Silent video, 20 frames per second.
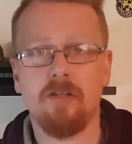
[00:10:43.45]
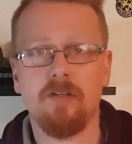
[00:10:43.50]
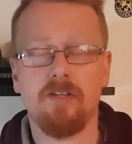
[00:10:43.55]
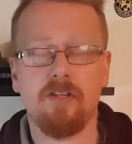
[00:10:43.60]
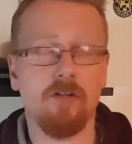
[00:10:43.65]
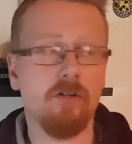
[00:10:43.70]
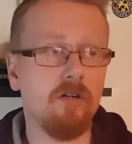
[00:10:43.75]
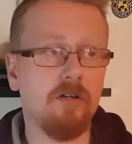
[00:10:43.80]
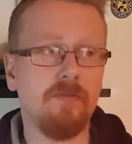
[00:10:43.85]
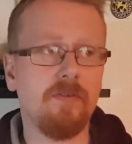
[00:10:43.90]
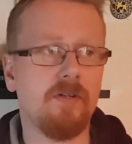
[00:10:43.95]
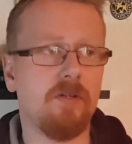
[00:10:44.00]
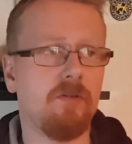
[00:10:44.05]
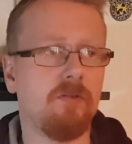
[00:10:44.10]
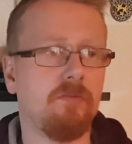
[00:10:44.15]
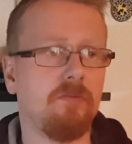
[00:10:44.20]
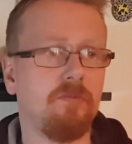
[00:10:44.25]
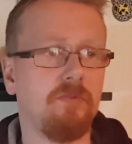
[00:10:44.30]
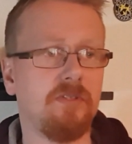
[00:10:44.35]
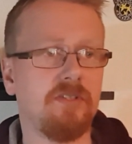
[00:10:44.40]
The
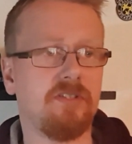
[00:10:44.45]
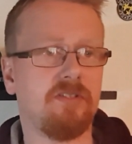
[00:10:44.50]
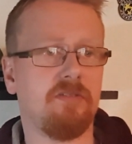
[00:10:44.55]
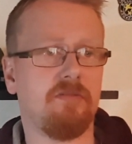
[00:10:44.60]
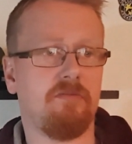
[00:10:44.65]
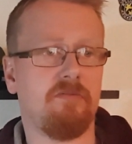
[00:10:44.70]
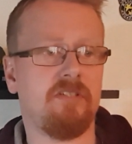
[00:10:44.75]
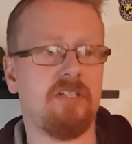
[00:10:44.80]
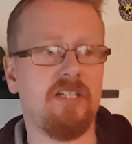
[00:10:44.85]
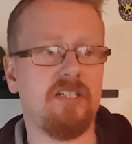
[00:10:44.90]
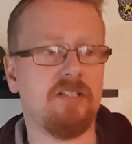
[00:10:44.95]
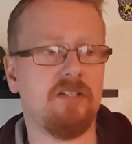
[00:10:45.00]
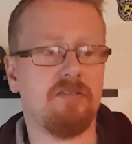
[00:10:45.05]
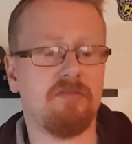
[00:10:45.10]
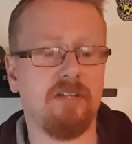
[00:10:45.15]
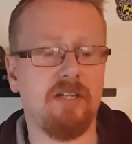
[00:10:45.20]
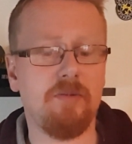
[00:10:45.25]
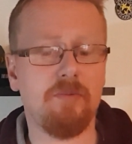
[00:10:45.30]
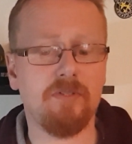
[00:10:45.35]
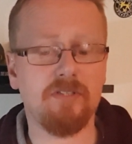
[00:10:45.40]
Orville was, season
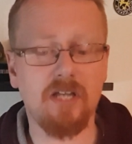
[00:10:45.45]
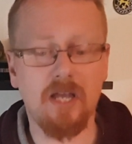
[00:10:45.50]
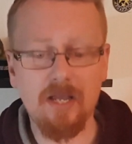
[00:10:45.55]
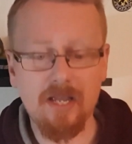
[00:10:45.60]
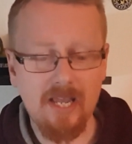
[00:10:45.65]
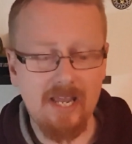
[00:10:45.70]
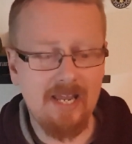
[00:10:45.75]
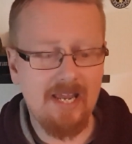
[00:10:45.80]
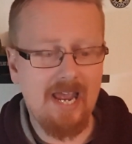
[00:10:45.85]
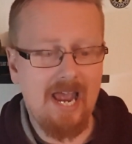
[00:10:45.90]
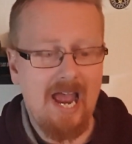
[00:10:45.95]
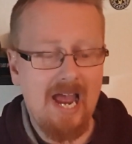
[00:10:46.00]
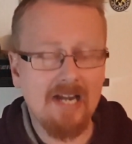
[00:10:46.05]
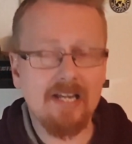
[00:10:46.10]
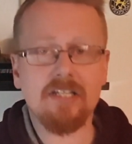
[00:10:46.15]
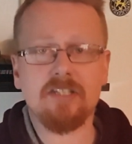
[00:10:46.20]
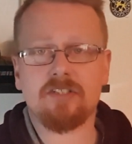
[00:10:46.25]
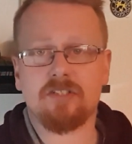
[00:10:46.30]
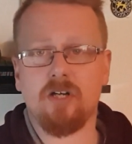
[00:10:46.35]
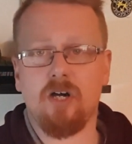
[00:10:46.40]
three, was it had
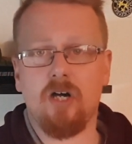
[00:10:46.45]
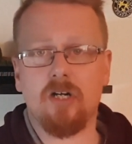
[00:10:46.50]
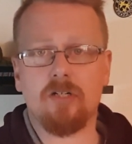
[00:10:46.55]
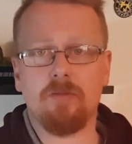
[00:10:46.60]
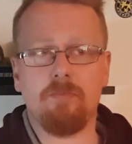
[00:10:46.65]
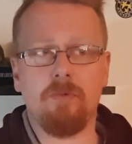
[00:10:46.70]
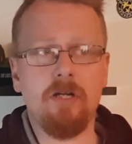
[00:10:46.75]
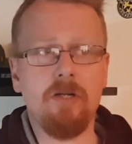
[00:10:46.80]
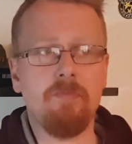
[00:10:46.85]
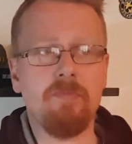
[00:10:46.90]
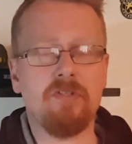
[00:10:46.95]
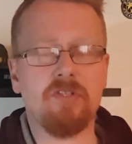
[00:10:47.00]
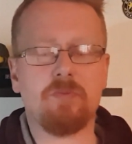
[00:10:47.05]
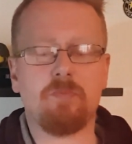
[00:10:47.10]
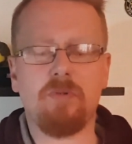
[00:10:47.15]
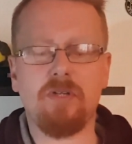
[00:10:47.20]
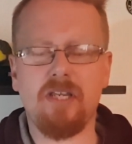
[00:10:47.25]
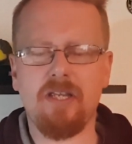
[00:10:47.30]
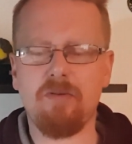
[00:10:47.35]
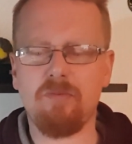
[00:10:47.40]
its darker moments,
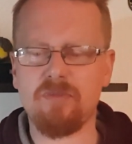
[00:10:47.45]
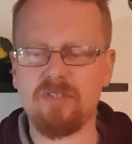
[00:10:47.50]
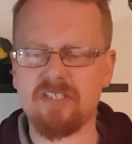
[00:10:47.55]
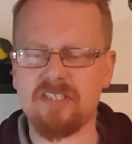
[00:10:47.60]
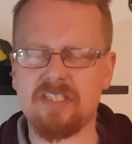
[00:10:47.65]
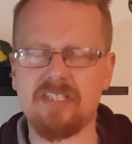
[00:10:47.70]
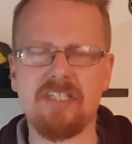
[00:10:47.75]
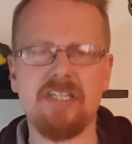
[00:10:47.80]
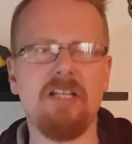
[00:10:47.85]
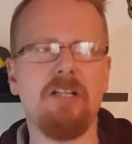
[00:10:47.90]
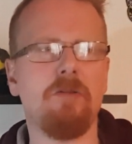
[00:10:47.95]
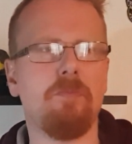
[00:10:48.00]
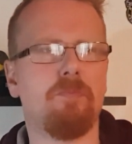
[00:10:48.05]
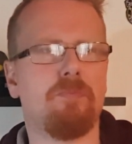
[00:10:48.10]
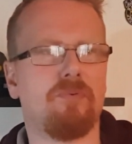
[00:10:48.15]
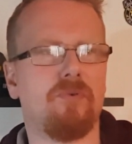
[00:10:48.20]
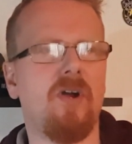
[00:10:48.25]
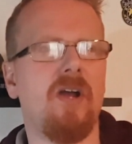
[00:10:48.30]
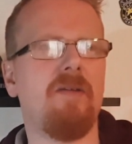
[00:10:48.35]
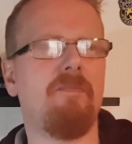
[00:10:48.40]
but it was still
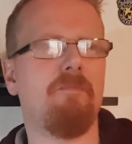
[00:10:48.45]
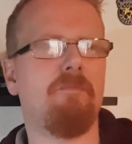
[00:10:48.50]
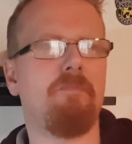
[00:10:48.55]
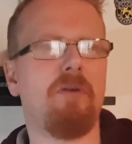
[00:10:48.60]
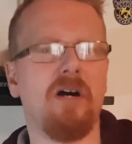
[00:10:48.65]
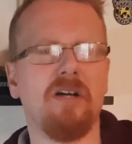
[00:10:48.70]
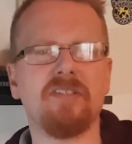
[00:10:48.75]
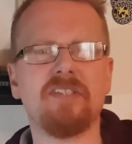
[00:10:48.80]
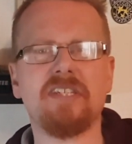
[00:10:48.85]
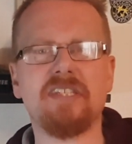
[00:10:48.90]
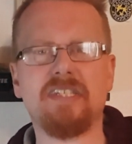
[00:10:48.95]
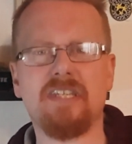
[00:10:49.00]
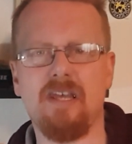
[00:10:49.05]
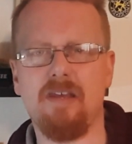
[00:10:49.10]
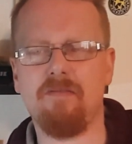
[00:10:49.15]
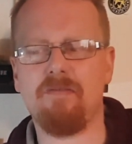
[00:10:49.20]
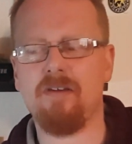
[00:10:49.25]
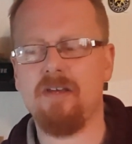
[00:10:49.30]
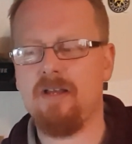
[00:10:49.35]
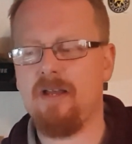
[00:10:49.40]
bright and
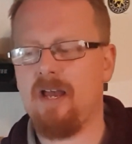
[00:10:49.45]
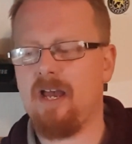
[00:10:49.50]
positive.